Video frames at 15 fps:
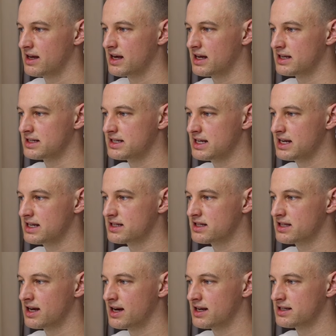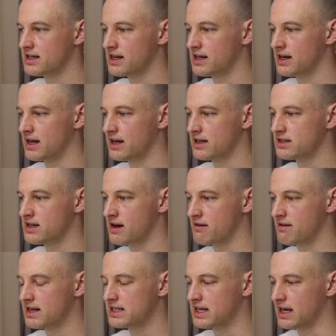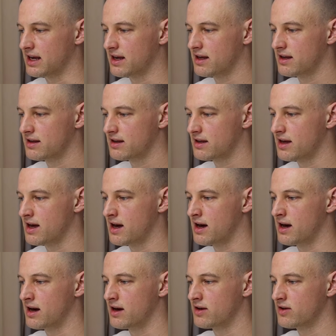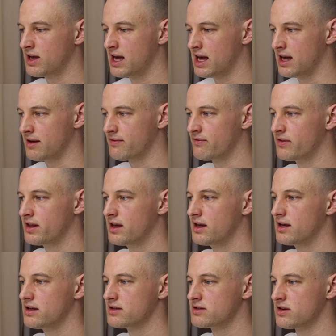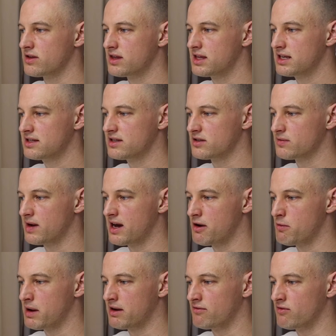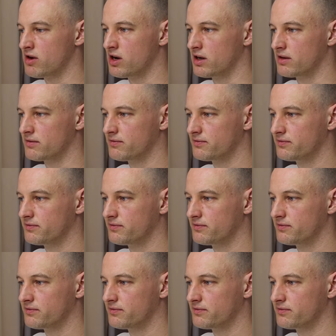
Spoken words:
And D is thiazide like diuretic. Okay. So this is where I went wrong.